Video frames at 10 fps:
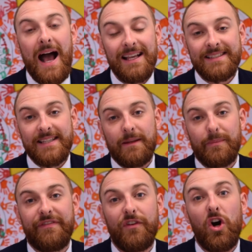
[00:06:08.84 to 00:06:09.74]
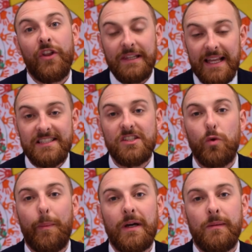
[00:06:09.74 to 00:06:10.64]
As said before, the lessons
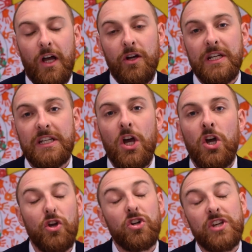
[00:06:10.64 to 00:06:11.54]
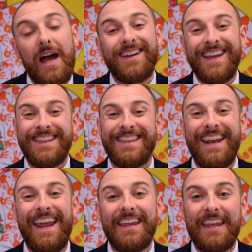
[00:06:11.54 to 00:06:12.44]
will be uploaded. Your child can
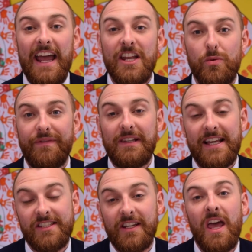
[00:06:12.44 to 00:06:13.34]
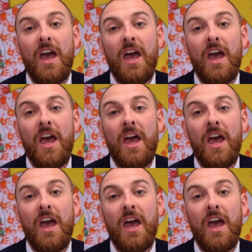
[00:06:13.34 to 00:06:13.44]
then engage with the lesson,